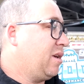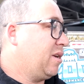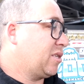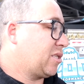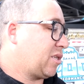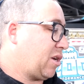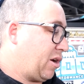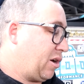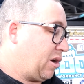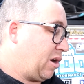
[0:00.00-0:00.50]

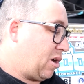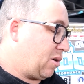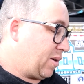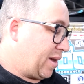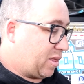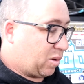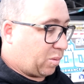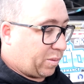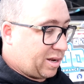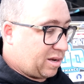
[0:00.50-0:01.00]
So I'll
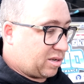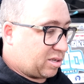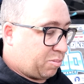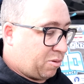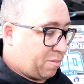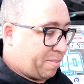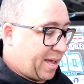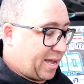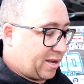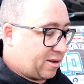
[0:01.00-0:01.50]
get the wheels
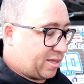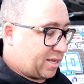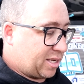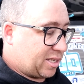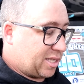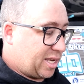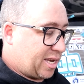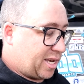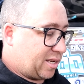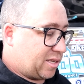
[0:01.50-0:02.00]
put back on
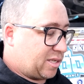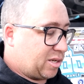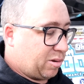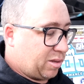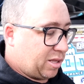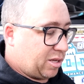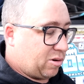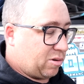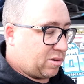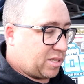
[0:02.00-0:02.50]
this thing, do a
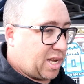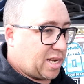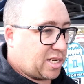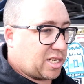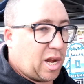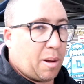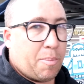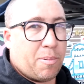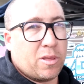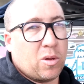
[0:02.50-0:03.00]
little touch
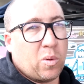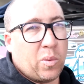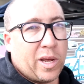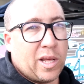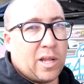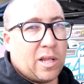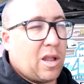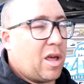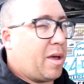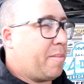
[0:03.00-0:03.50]
up on the
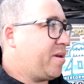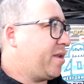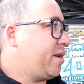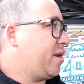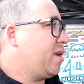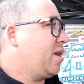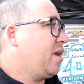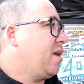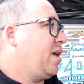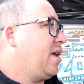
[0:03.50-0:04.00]
wheel alignment,
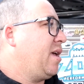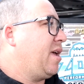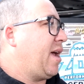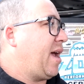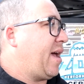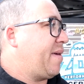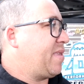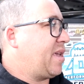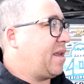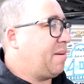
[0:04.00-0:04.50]

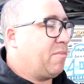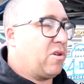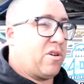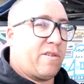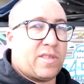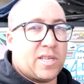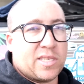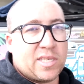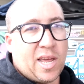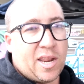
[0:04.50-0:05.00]
and then
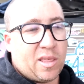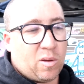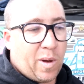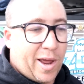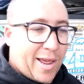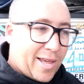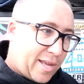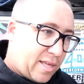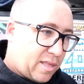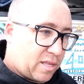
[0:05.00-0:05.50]
move this out of the
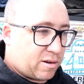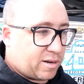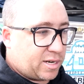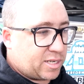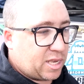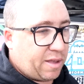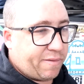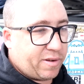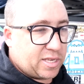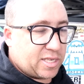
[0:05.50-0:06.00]
way and get the
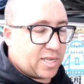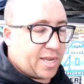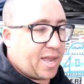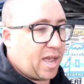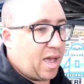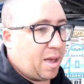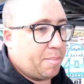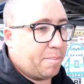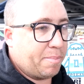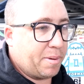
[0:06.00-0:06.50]
370Z
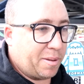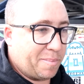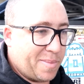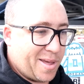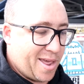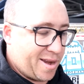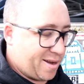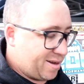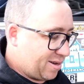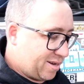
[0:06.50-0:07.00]
up. But
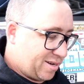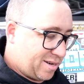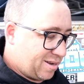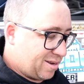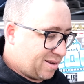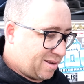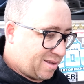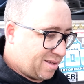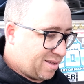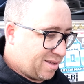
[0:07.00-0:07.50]
man,
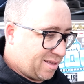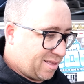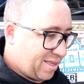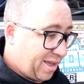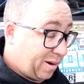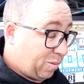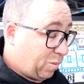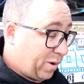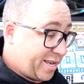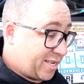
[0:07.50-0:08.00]

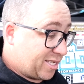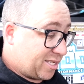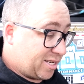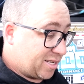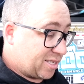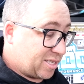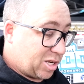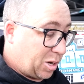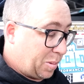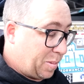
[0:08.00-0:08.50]
that
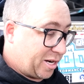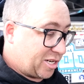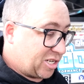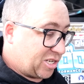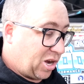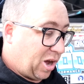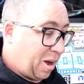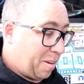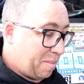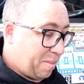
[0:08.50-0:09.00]
wasted so much
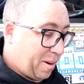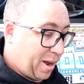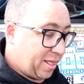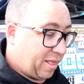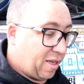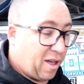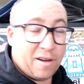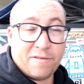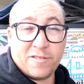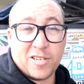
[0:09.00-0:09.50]
time in my
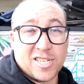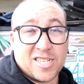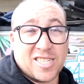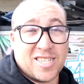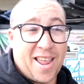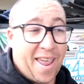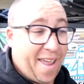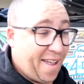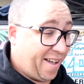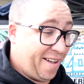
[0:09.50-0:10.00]
life just
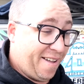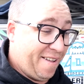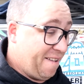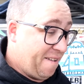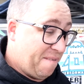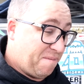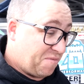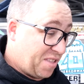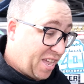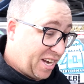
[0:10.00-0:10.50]
now,
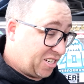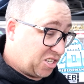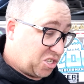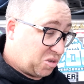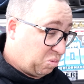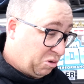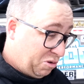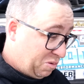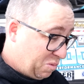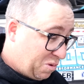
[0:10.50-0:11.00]
and it just
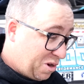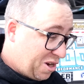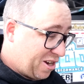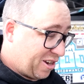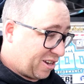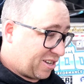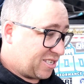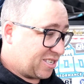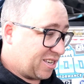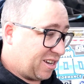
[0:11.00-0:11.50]
wouldn't
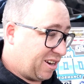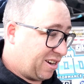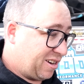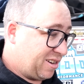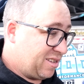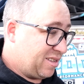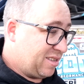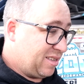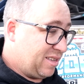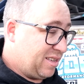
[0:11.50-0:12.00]
work. So
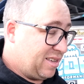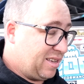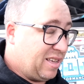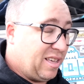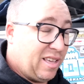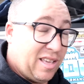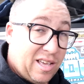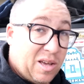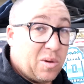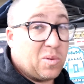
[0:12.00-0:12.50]

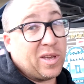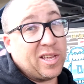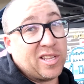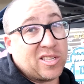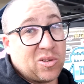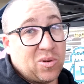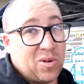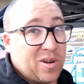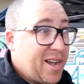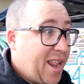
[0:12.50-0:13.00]
we'll get it
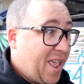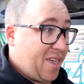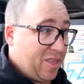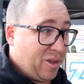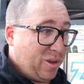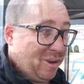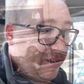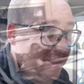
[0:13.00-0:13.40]
sorted now though.